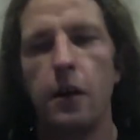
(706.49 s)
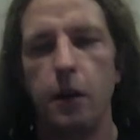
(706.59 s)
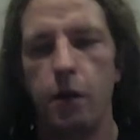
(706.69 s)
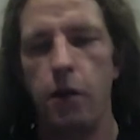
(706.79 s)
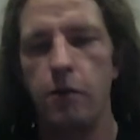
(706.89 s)

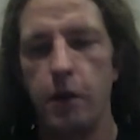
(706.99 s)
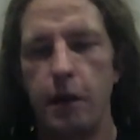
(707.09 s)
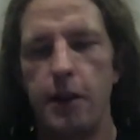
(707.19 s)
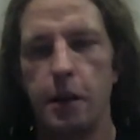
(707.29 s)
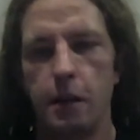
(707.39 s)
you are
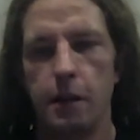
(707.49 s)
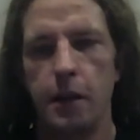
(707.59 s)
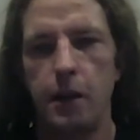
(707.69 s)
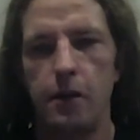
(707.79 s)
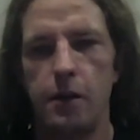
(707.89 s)
really
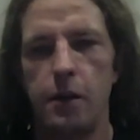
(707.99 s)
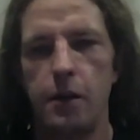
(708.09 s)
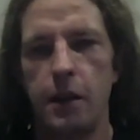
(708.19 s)
solving a user's